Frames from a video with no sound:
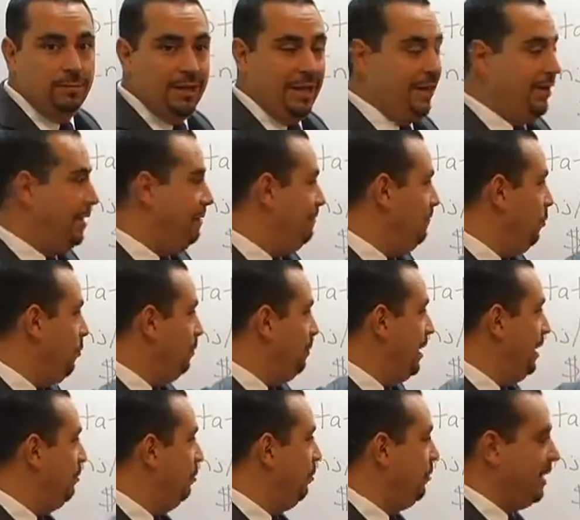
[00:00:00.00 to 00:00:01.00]
Now that 4
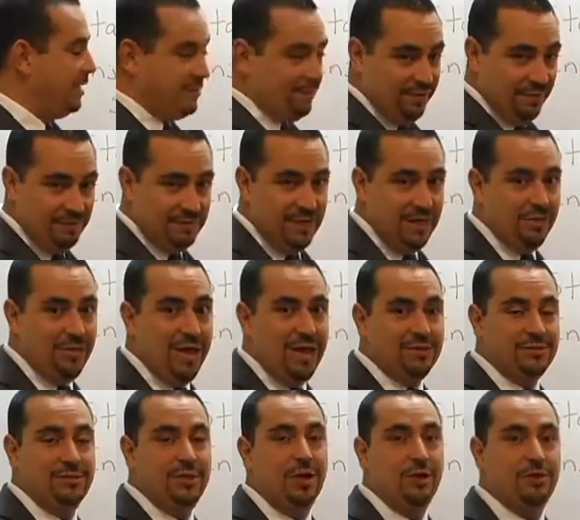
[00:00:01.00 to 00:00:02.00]
people, that's
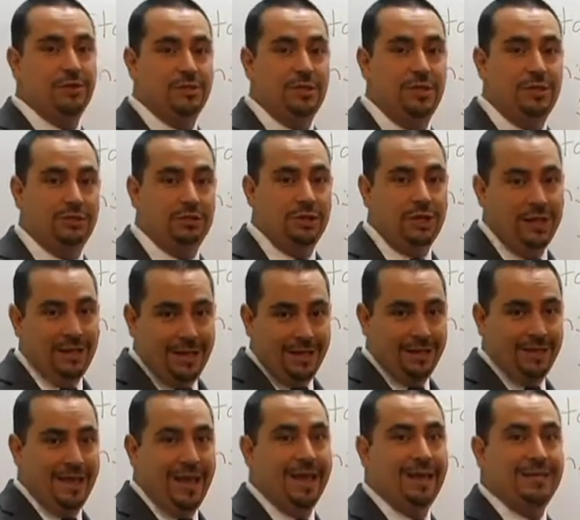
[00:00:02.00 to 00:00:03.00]
$15,000 each.
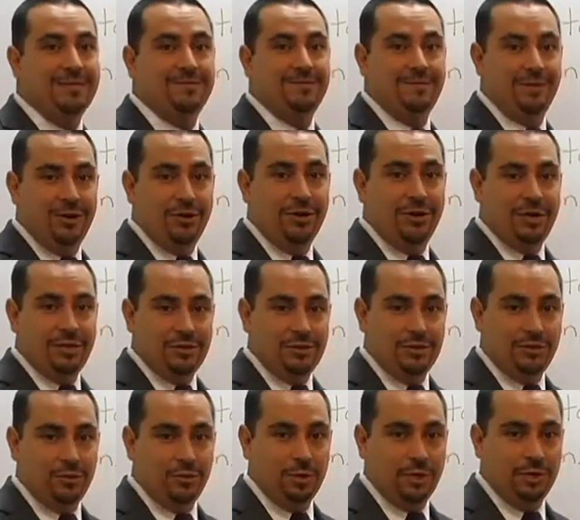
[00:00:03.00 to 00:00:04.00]
That is very
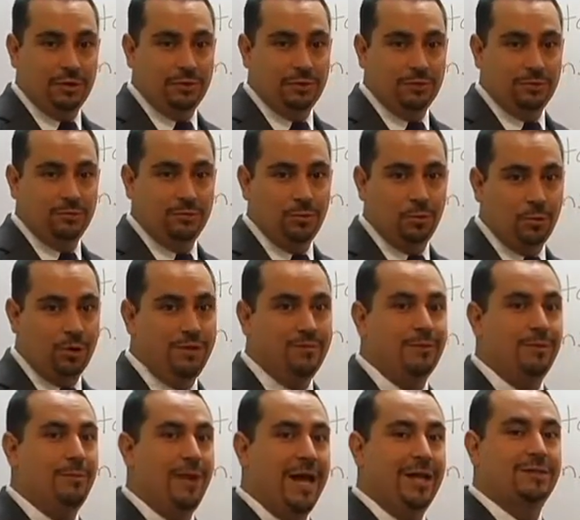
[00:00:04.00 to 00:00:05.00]
easy to reach. Or
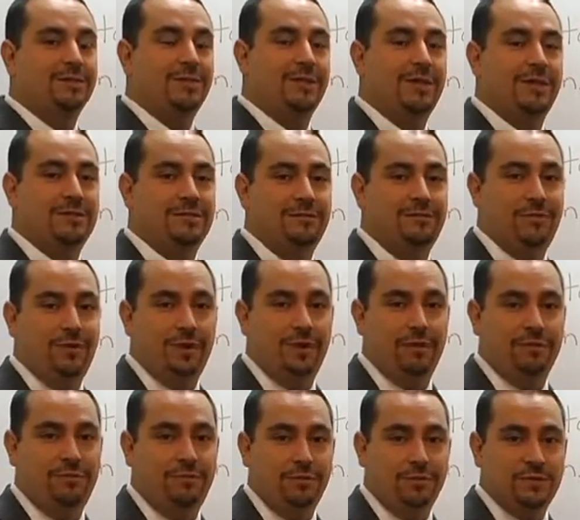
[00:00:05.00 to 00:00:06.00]
even imagine this, if you hit
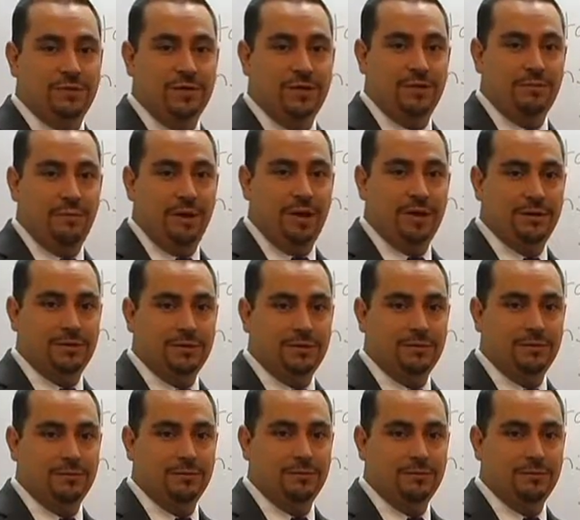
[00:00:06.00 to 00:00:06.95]
a full city bus.